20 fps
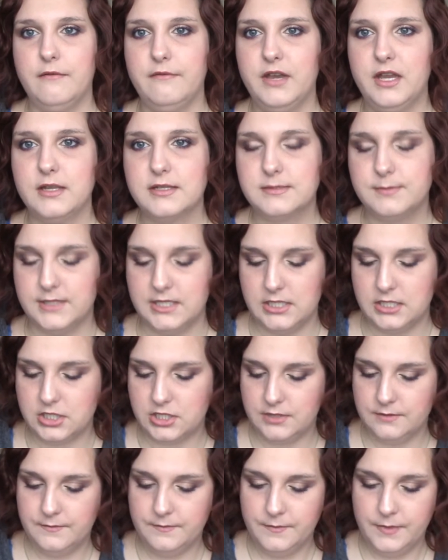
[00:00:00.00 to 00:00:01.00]
any
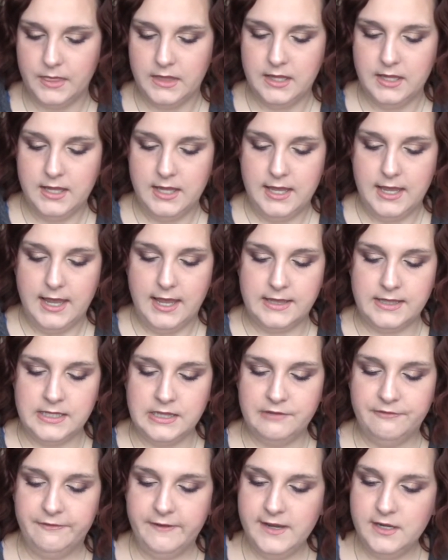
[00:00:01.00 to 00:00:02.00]
explanation. And then
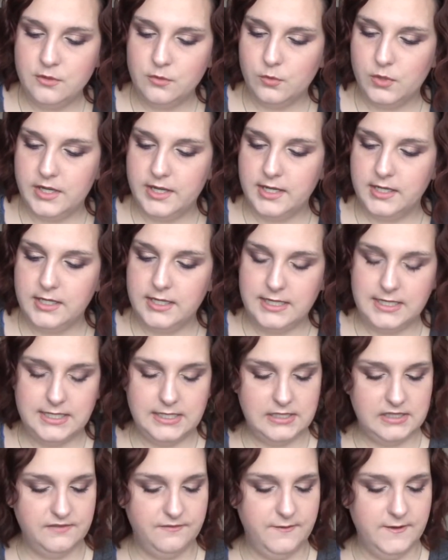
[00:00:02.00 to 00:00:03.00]
the final one
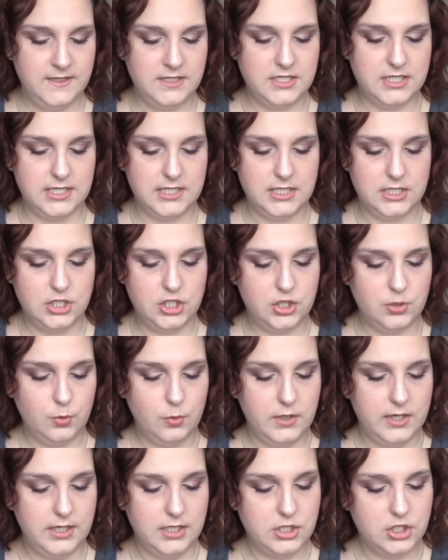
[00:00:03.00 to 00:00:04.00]
is Vintage,
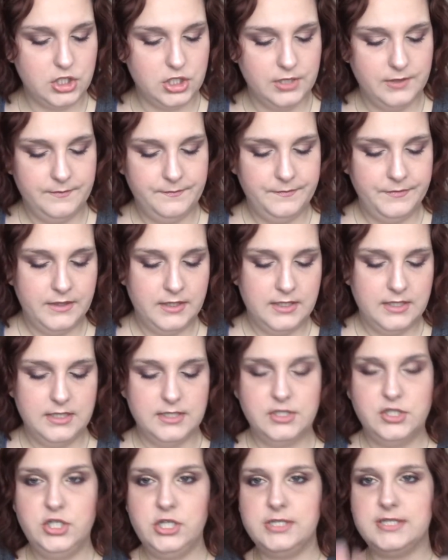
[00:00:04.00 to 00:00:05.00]
which
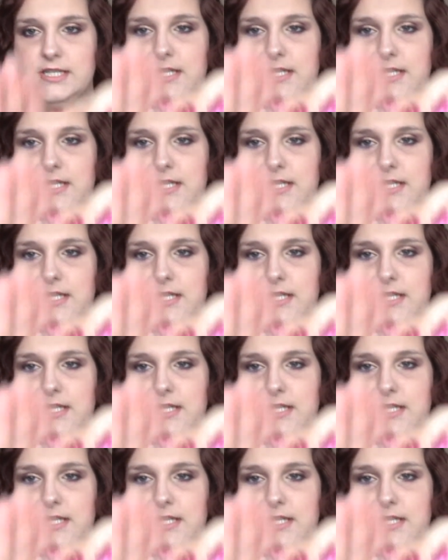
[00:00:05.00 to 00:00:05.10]
is just